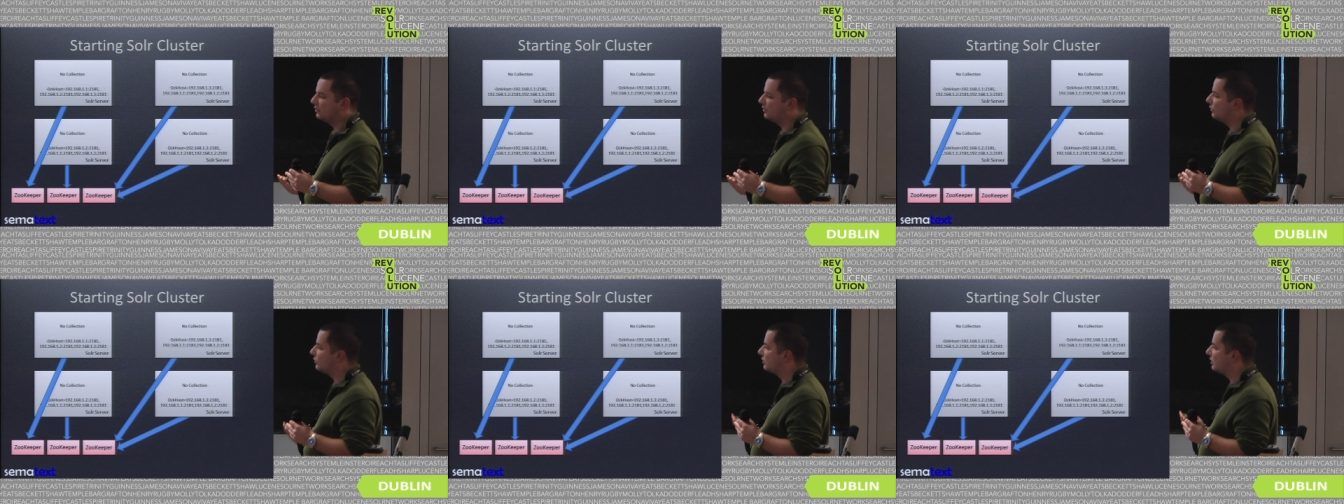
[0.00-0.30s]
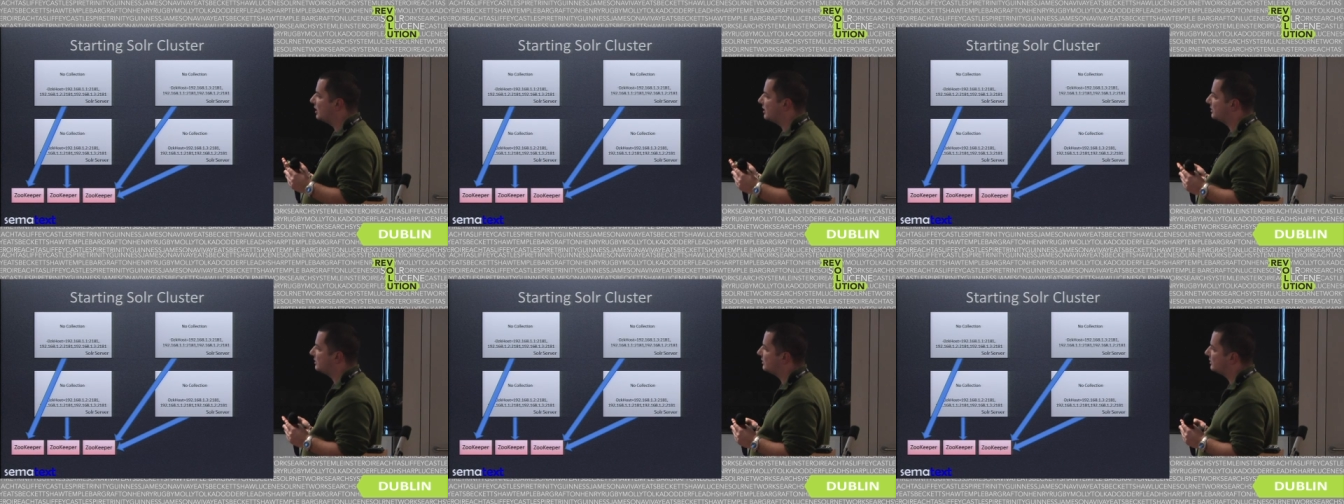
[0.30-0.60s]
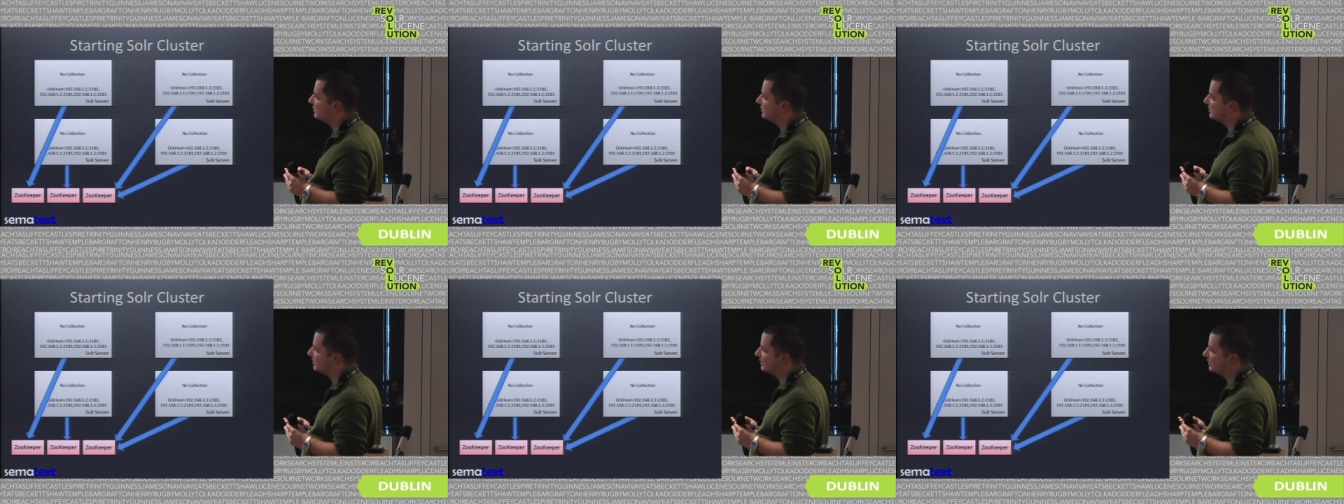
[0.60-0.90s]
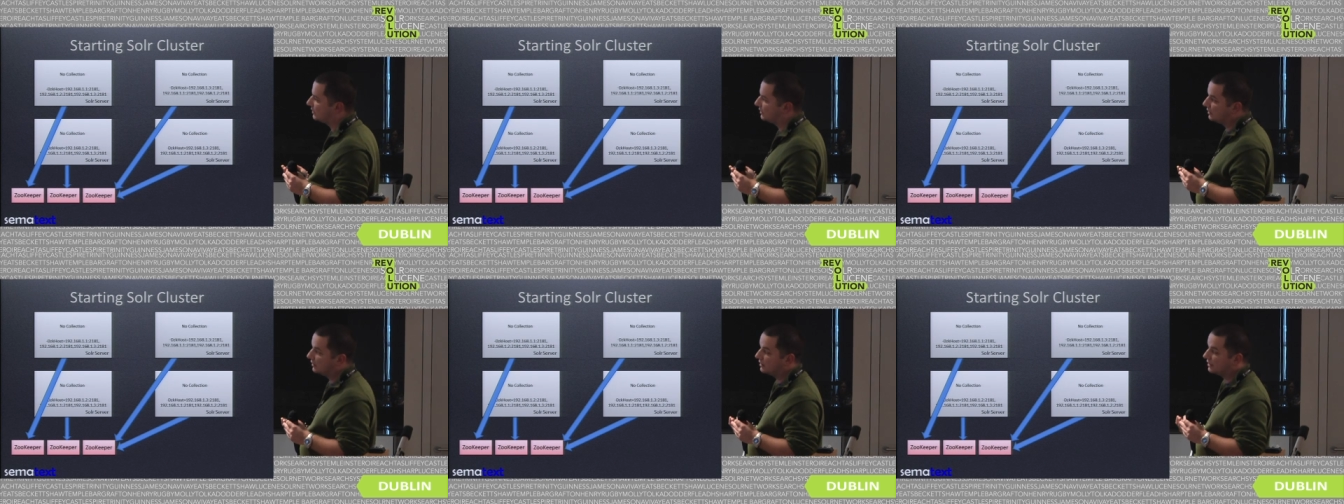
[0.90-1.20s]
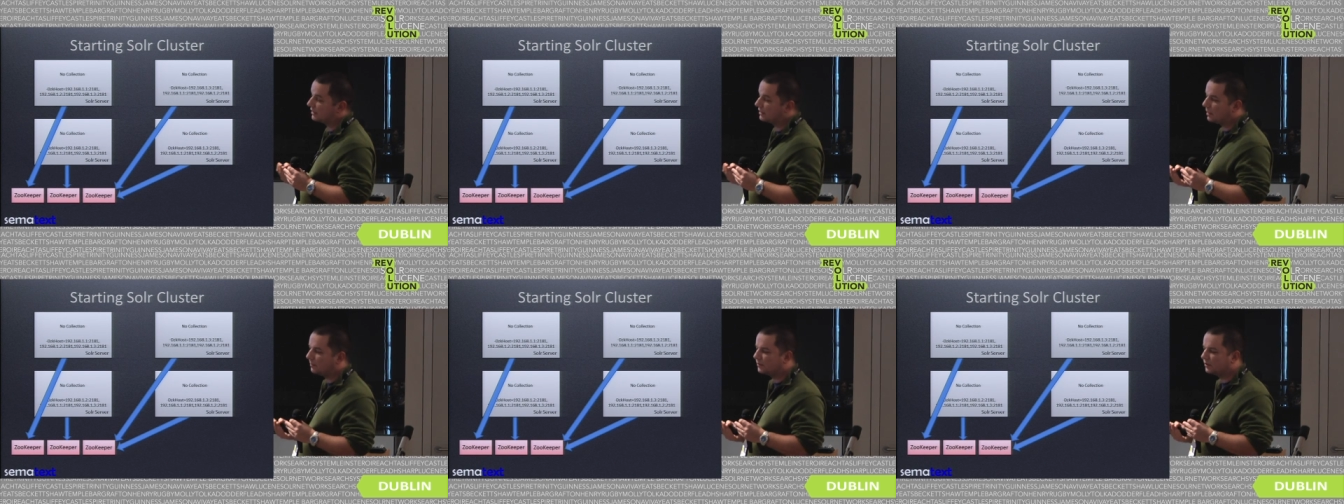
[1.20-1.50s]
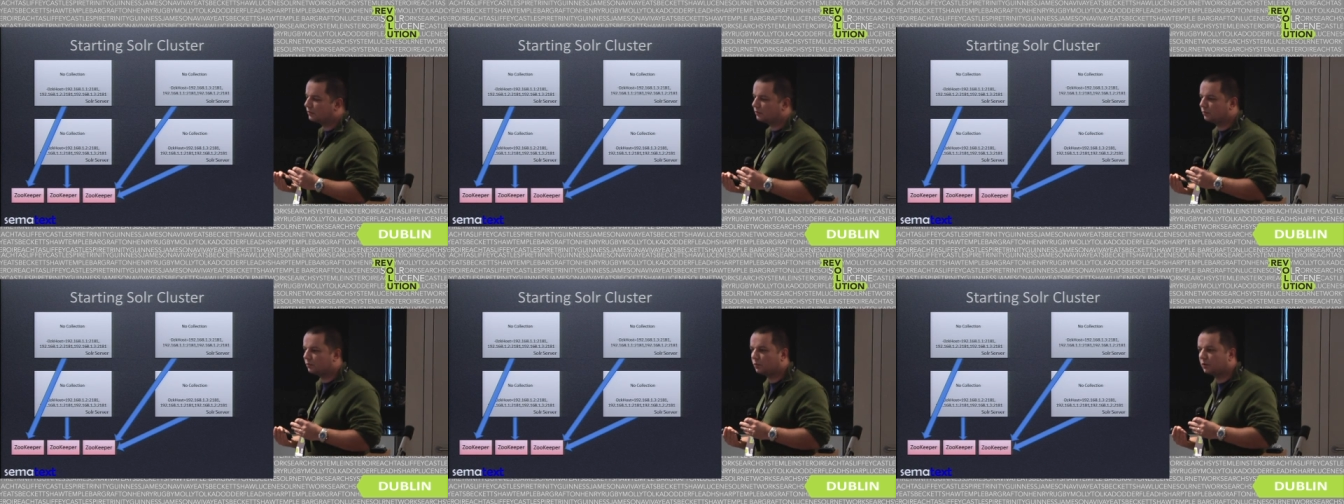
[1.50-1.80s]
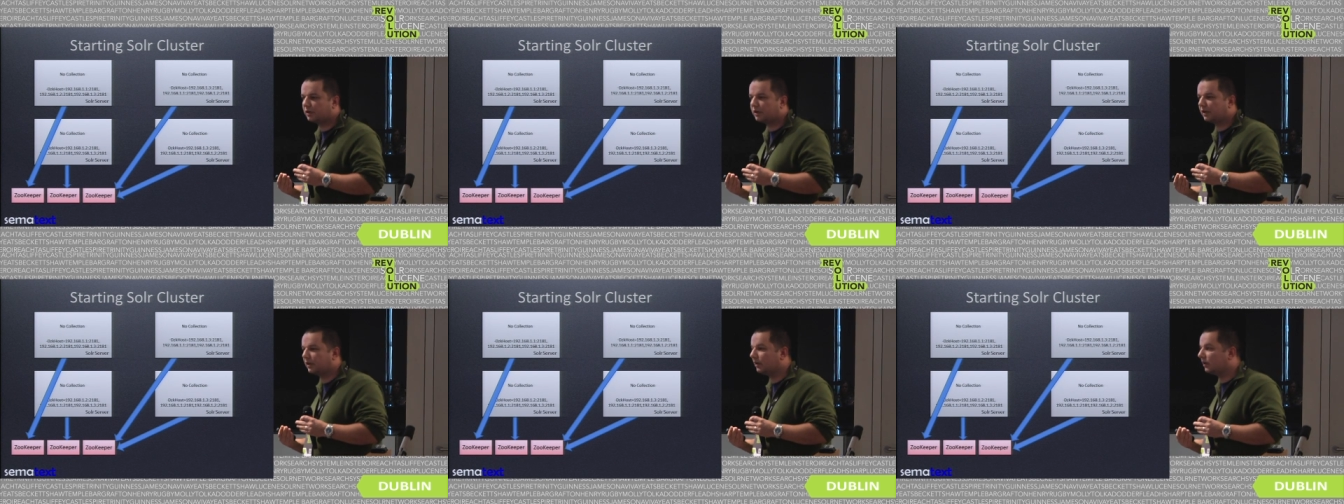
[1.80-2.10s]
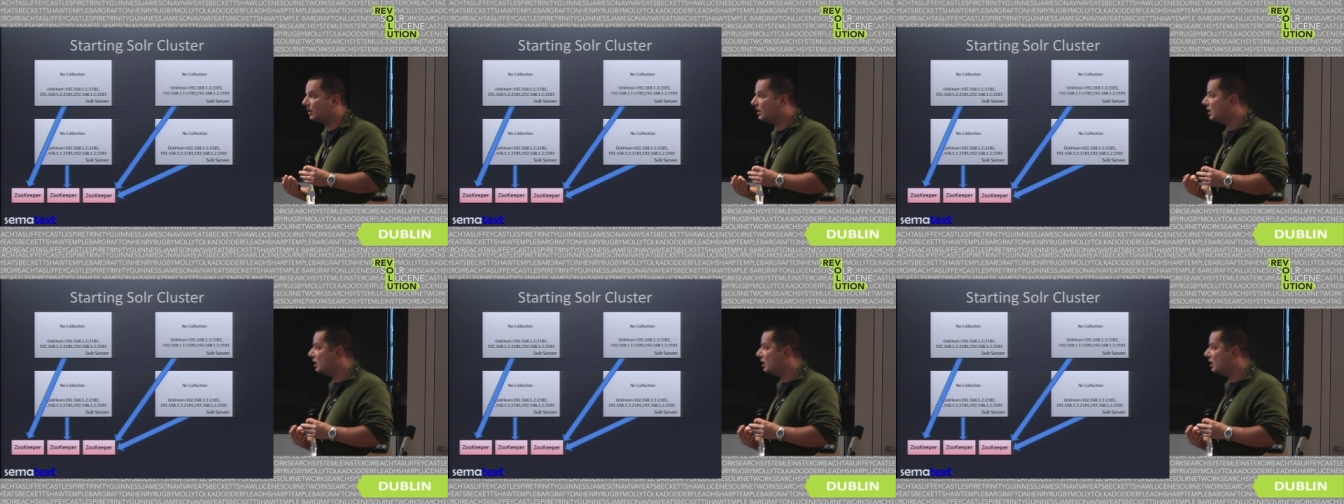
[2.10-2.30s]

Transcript: your cluster uh, stops working.